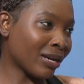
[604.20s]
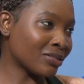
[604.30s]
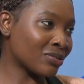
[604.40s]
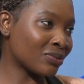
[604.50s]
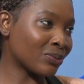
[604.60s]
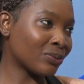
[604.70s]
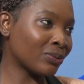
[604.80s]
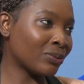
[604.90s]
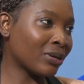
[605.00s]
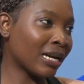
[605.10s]
ones
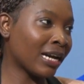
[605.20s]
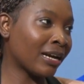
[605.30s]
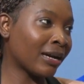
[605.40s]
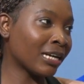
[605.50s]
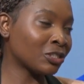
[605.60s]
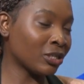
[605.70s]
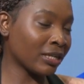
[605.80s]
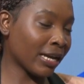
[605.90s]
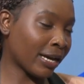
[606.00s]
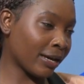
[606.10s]
who uh,
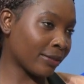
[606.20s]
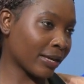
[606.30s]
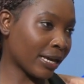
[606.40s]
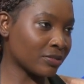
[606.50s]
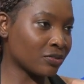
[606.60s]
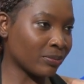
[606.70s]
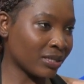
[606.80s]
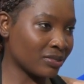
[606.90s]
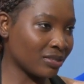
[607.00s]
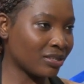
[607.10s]
actually are the
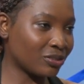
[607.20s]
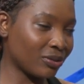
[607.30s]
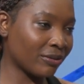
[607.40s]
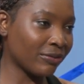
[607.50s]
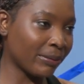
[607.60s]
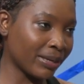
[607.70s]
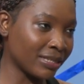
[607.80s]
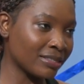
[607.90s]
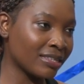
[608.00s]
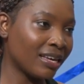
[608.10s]
customers to the
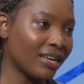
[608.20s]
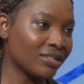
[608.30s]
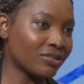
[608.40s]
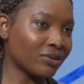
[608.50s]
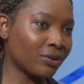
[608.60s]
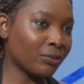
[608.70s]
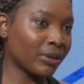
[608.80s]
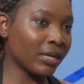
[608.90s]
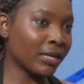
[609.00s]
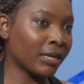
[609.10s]
farmers. So
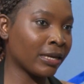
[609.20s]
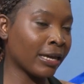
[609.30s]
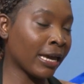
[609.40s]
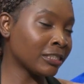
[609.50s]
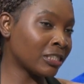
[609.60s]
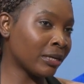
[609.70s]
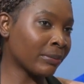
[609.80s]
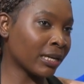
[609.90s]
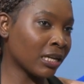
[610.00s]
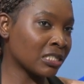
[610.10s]
we hedge them
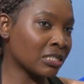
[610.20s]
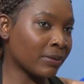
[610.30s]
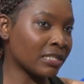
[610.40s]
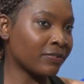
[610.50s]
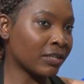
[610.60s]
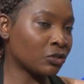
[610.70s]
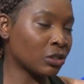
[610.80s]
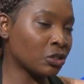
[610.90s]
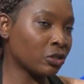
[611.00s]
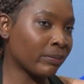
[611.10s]
against price
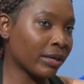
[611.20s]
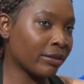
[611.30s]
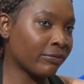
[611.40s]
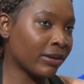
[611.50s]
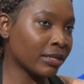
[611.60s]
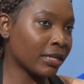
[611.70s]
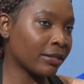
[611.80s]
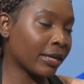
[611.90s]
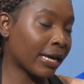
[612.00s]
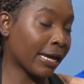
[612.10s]
fluctuation by the fact that
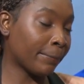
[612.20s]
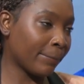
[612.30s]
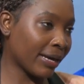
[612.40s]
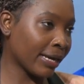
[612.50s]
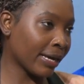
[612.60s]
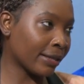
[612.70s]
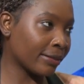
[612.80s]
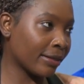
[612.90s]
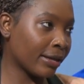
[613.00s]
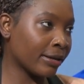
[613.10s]
they can buy
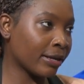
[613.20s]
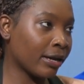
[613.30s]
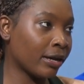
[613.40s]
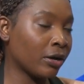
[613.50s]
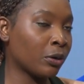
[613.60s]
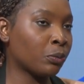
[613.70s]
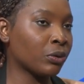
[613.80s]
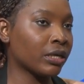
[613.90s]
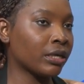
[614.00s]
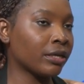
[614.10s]
and then uh,
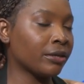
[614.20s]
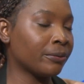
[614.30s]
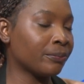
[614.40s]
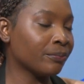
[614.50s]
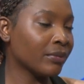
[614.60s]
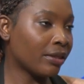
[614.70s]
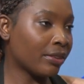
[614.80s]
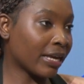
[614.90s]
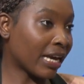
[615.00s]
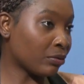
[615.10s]
we
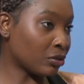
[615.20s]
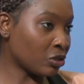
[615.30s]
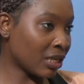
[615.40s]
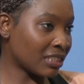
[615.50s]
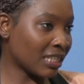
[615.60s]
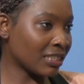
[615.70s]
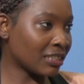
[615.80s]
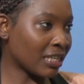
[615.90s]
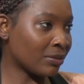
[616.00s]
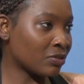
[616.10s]
they can withdraw at any
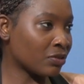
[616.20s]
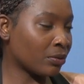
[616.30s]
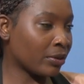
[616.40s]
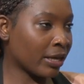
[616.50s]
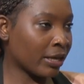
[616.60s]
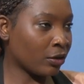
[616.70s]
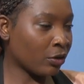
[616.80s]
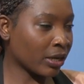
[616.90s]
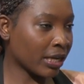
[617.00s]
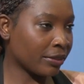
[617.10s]
time. So they
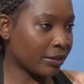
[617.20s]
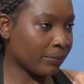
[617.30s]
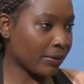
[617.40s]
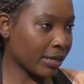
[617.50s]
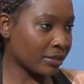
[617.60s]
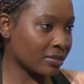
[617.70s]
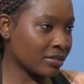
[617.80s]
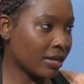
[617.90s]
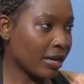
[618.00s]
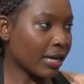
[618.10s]
lock in the
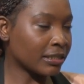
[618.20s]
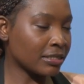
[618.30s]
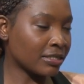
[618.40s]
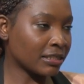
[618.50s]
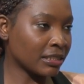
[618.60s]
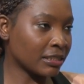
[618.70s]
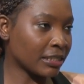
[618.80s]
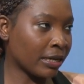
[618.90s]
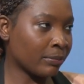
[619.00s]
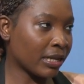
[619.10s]
price at a certain
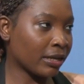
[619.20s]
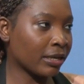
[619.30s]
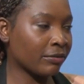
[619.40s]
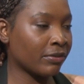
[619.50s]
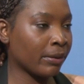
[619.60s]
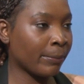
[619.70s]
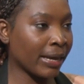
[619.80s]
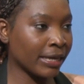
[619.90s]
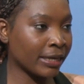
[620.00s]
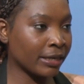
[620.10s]
time. Like if they
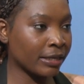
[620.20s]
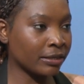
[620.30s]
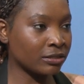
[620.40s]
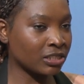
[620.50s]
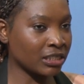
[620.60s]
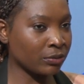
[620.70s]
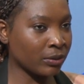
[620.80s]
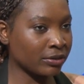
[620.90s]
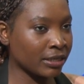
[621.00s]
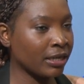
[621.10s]
buy in
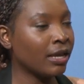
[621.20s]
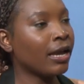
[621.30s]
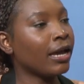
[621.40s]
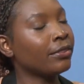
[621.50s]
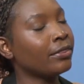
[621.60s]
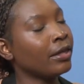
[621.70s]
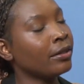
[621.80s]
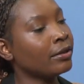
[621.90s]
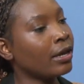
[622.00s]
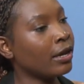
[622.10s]
January and
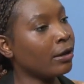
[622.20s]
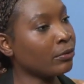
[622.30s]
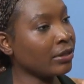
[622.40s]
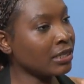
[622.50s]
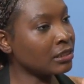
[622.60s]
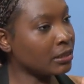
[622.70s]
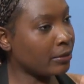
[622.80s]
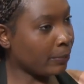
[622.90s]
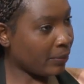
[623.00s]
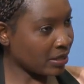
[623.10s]
then uh, with that
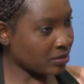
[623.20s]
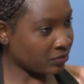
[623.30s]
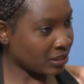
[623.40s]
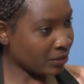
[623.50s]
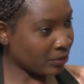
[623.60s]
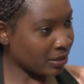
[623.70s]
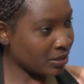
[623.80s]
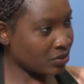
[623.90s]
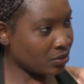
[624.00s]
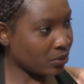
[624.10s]
the price of January,
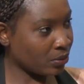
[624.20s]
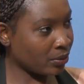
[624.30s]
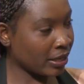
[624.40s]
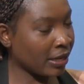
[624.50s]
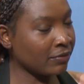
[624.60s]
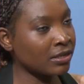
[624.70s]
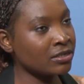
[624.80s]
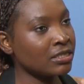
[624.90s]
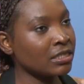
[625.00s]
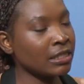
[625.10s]
so they have the
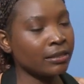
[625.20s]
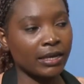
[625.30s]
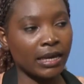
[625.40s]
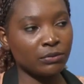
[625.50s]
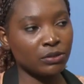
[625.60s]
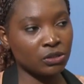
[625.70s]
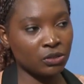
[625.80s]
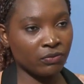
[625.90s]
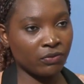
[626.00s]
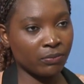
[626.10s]
receipt and they can
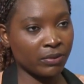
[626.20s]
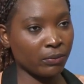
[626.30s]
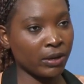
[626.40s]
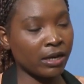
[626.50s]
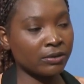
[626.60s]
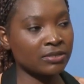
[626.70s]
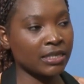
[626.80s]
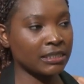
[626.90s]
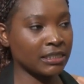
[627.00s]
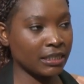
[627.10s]
withdraw from the warehouse
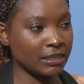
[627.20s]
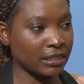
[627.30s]
at any